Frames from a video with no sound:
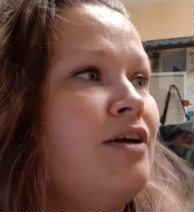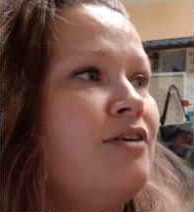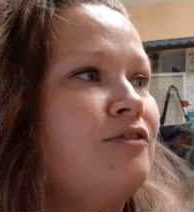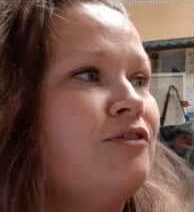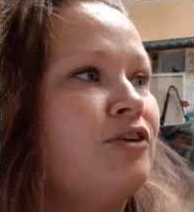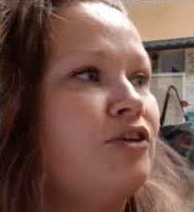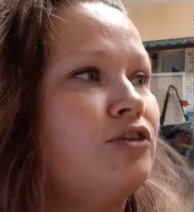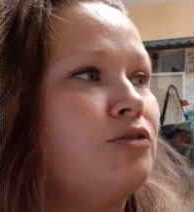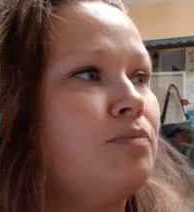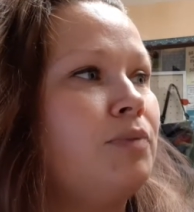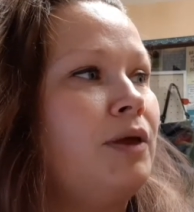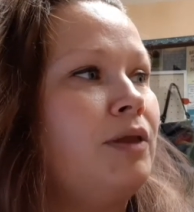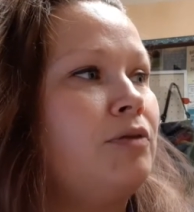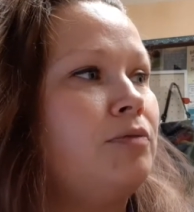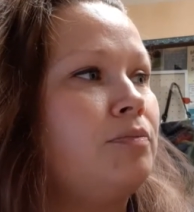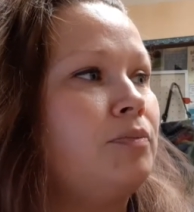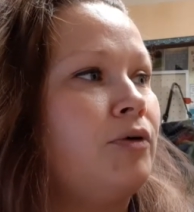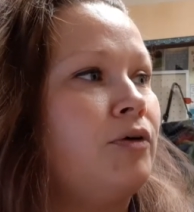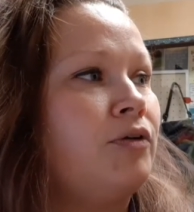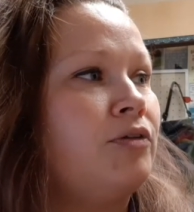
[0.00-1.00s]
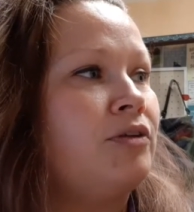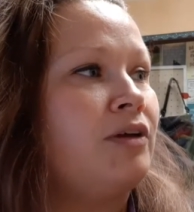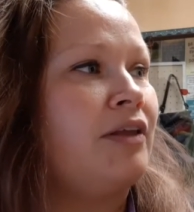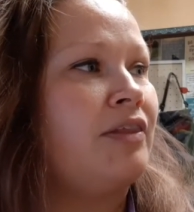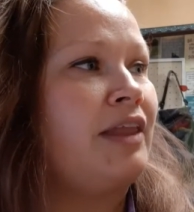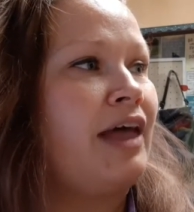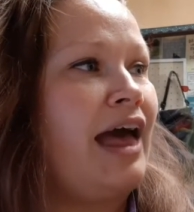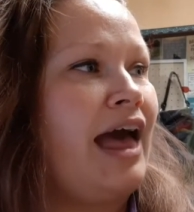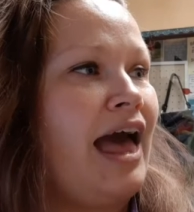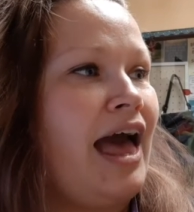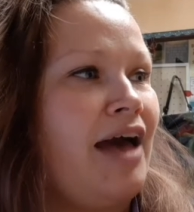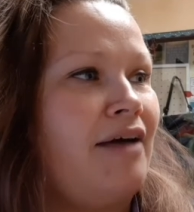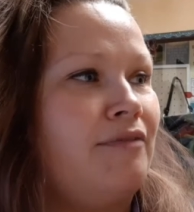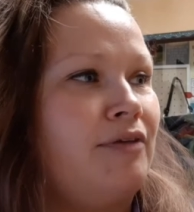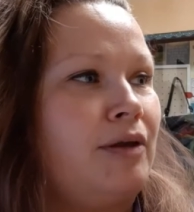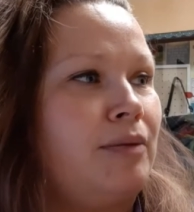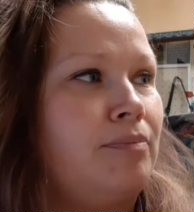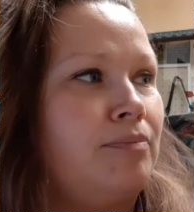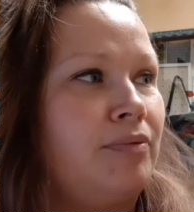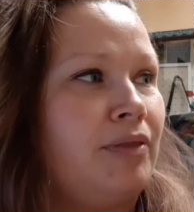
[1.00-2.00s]
First, Pete pulls on the
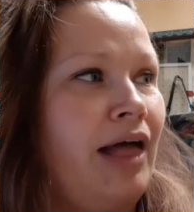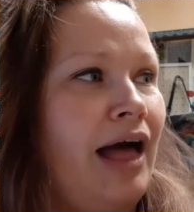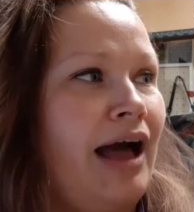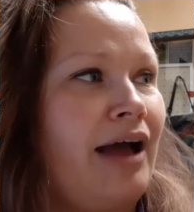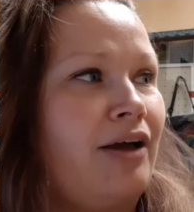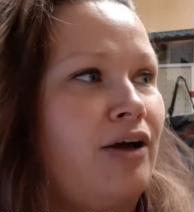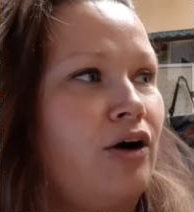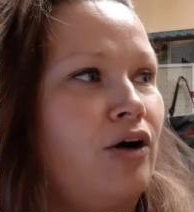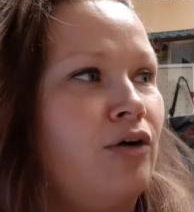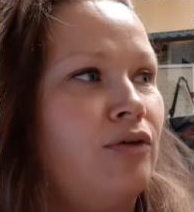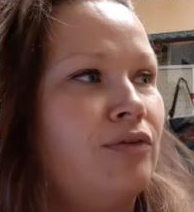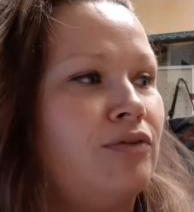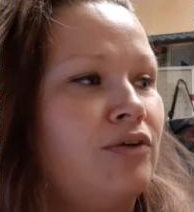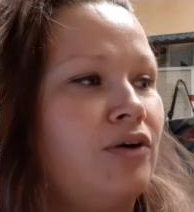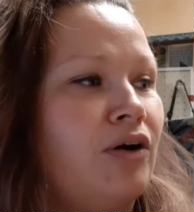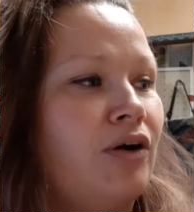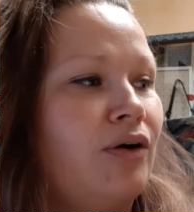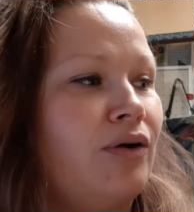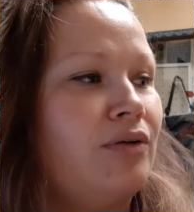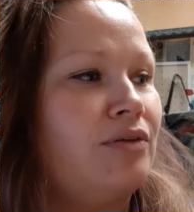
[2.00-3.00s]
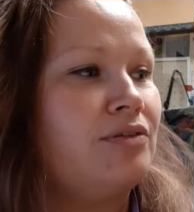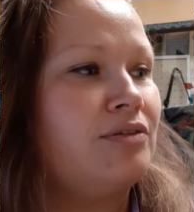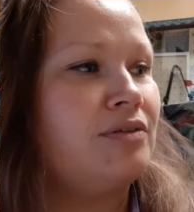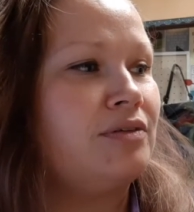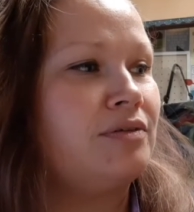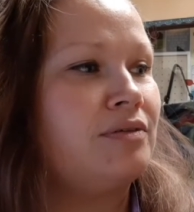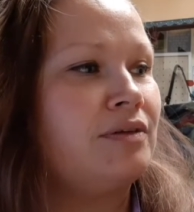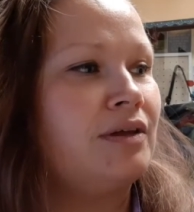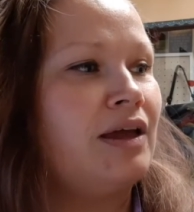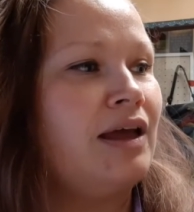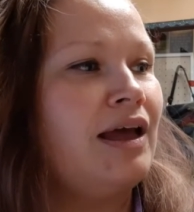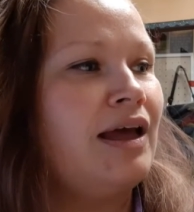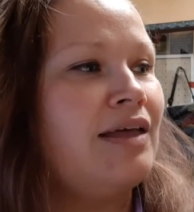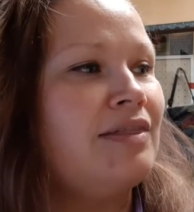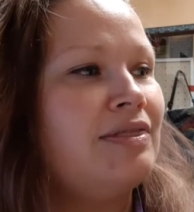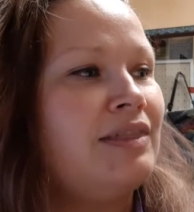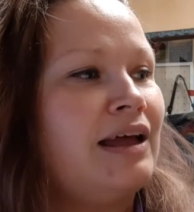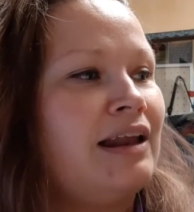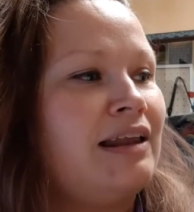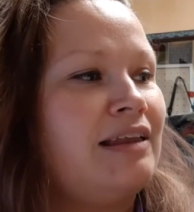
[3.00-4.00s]
heavy black overalls.
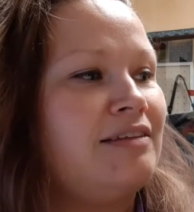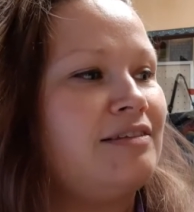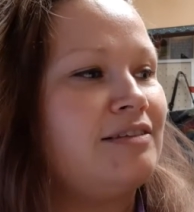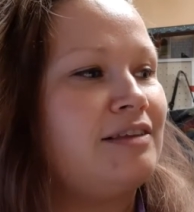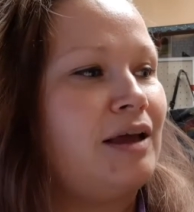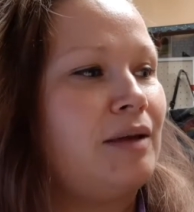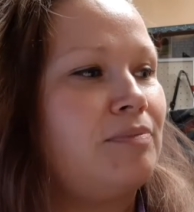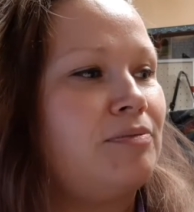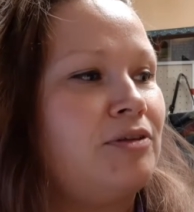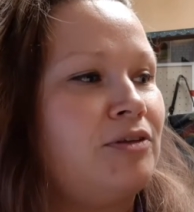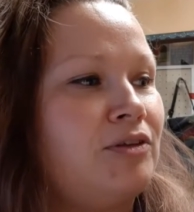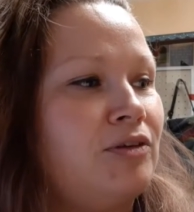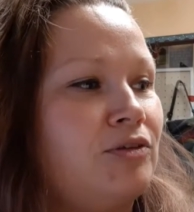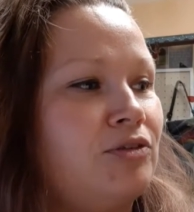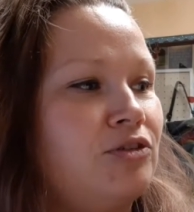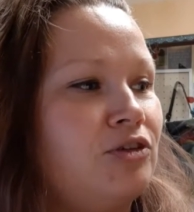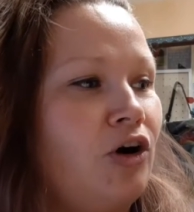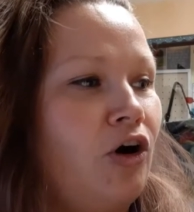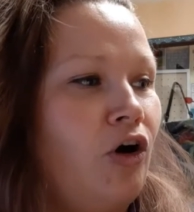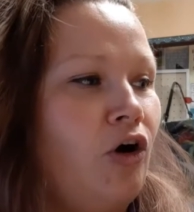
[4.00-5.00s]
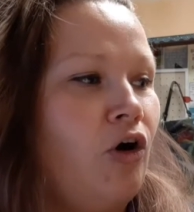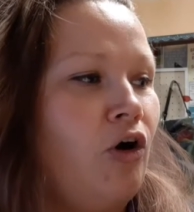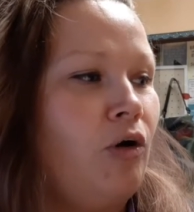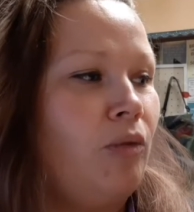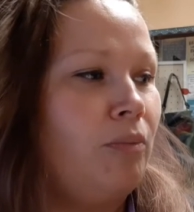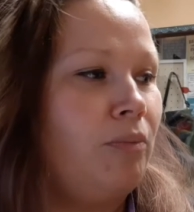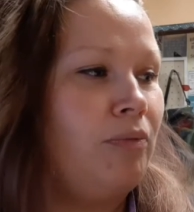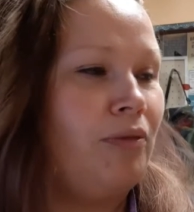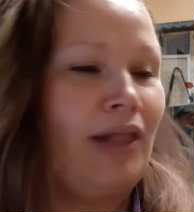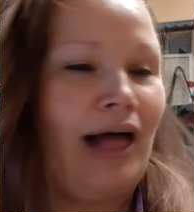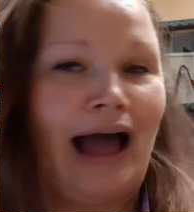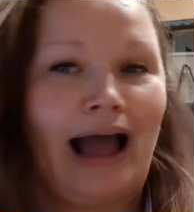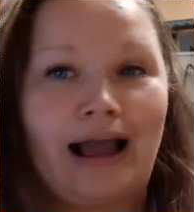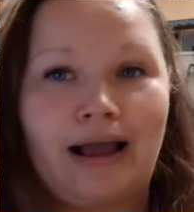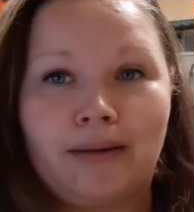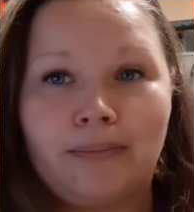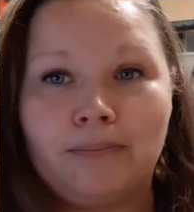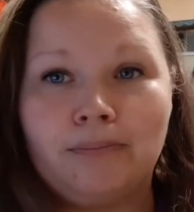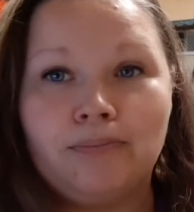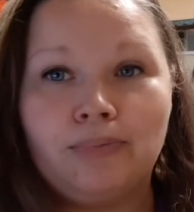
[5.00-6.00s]
Then he steps into tall
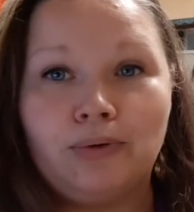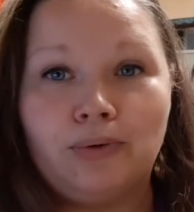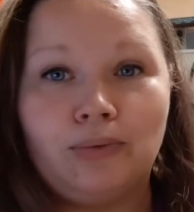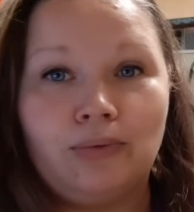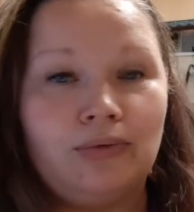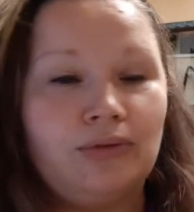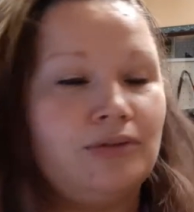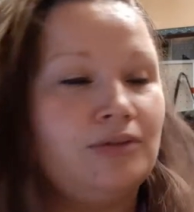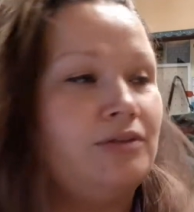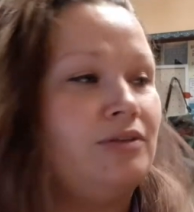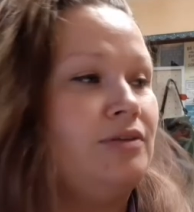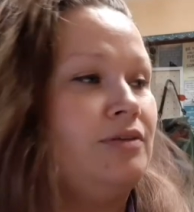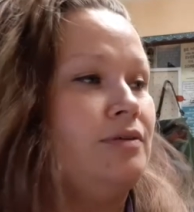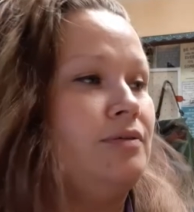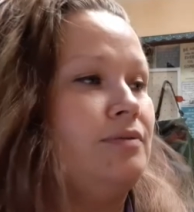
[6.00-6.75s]
black boots.